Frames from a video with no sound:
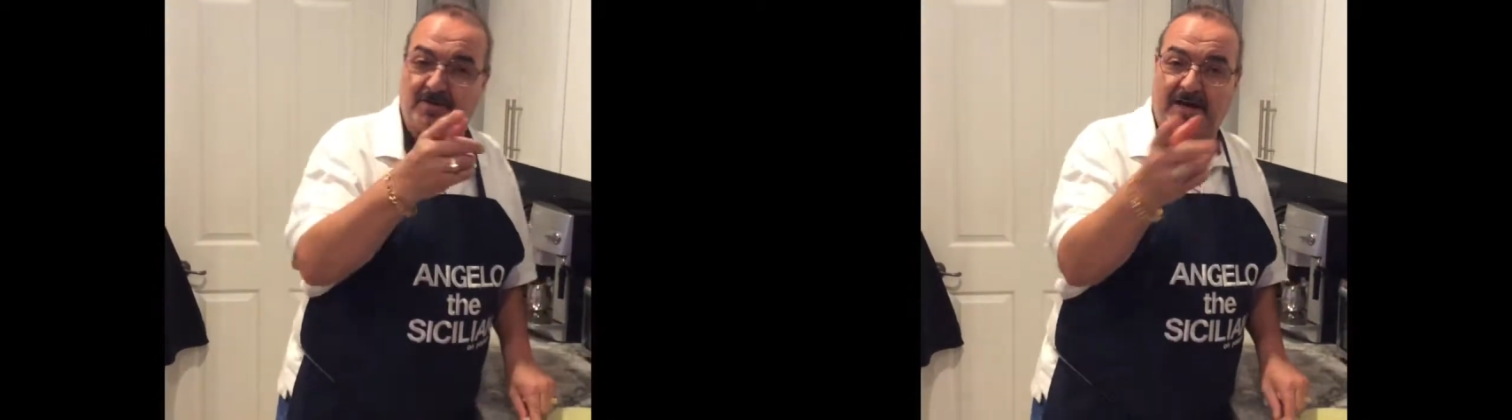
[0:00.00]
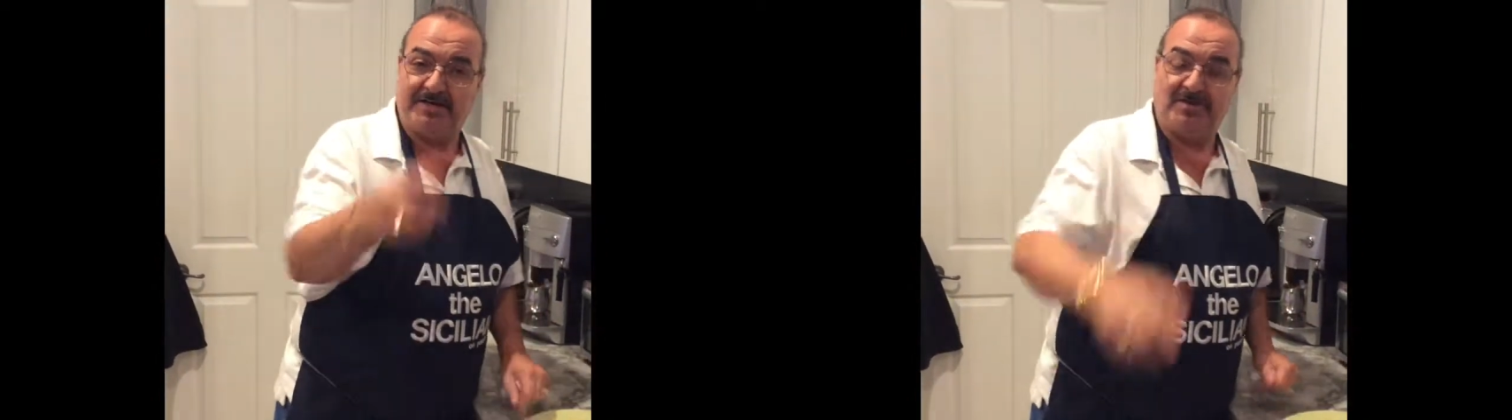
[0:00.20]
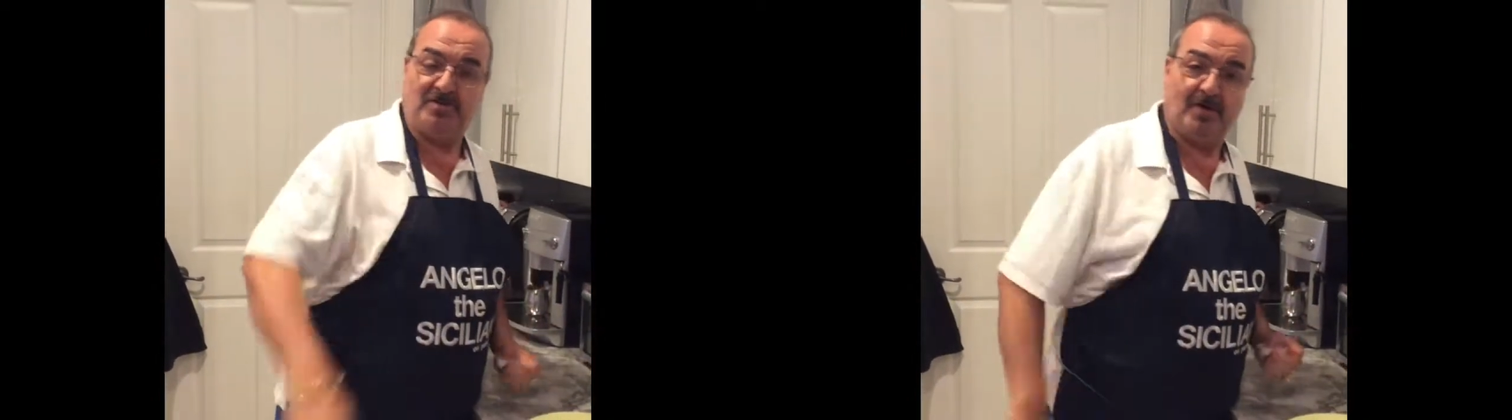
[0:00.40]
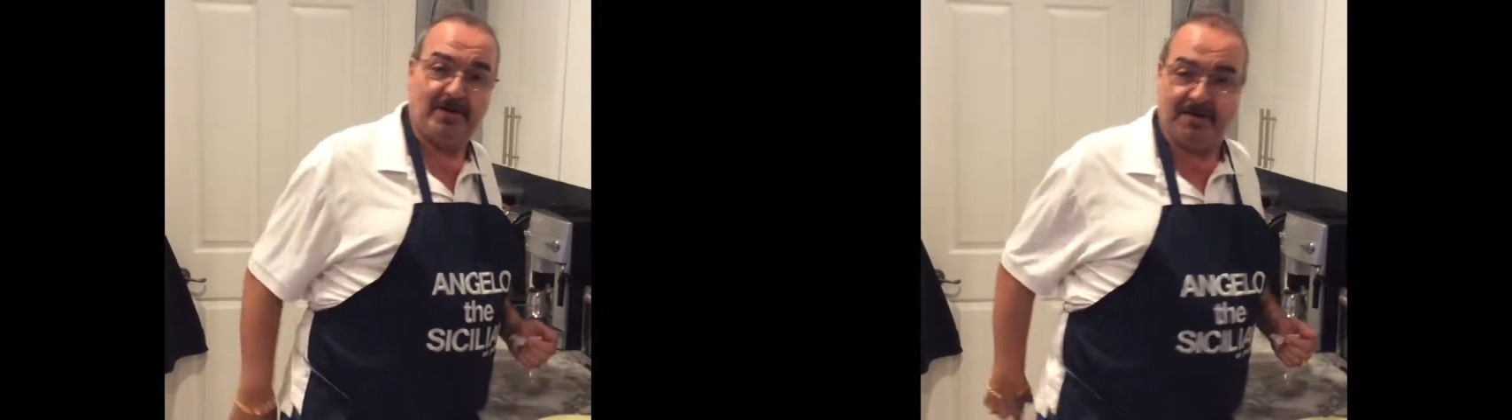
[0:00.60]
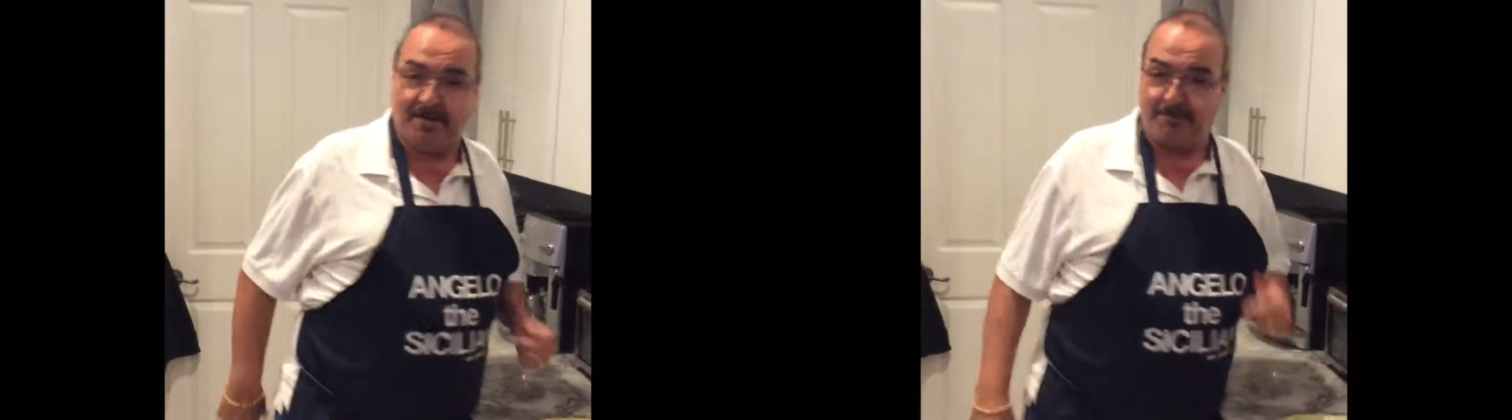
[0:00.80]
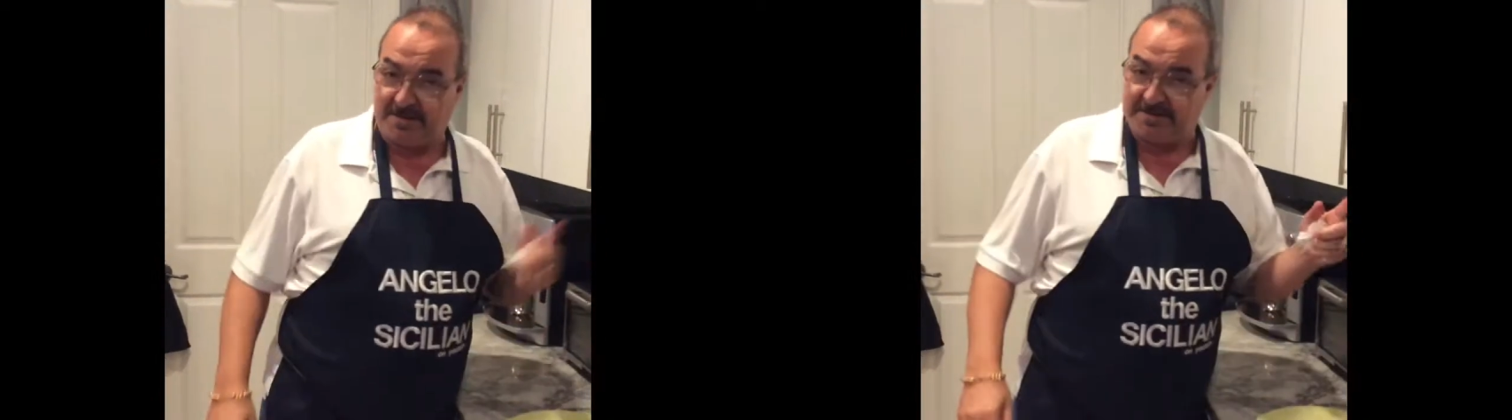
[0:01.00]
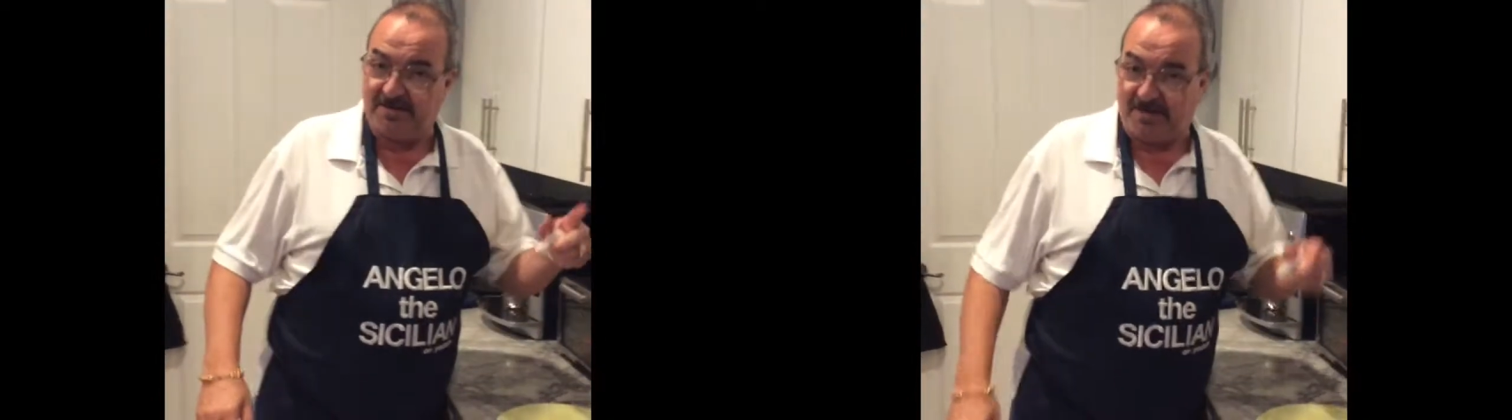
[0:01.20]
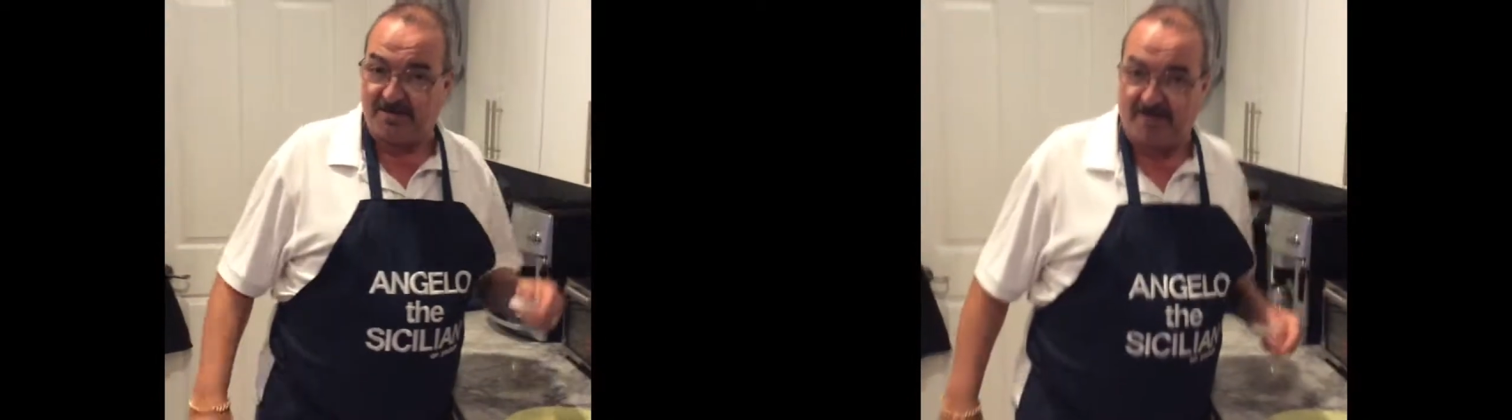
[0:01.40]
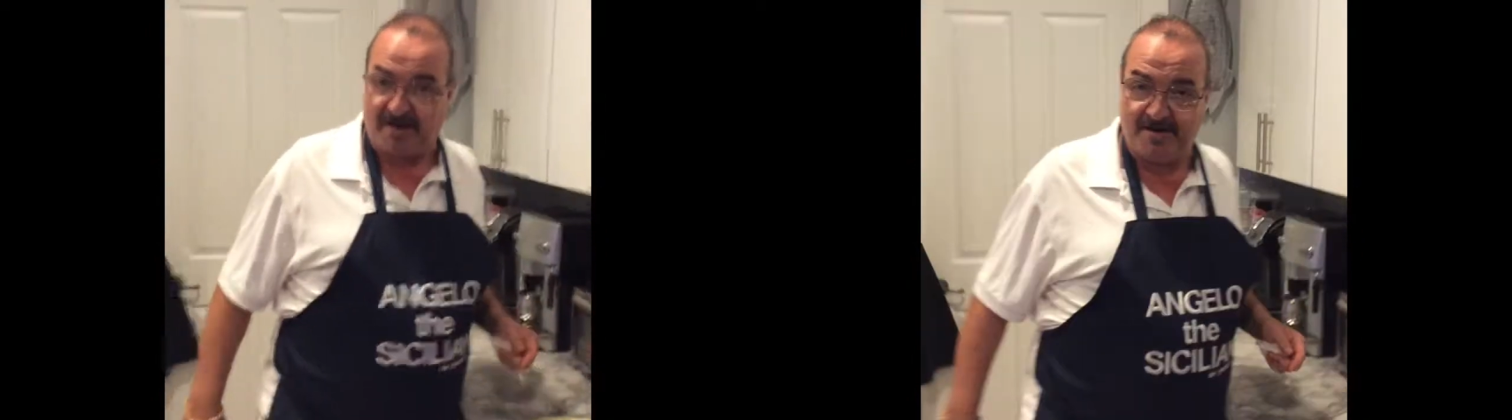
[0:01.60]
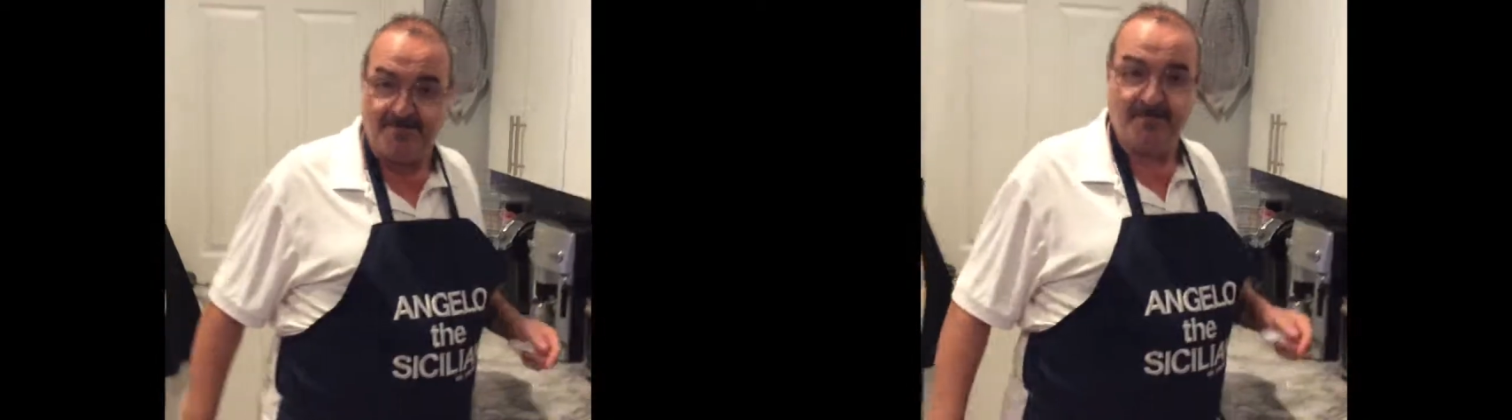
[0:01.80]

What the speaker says: guys enjoyed pizza the other day.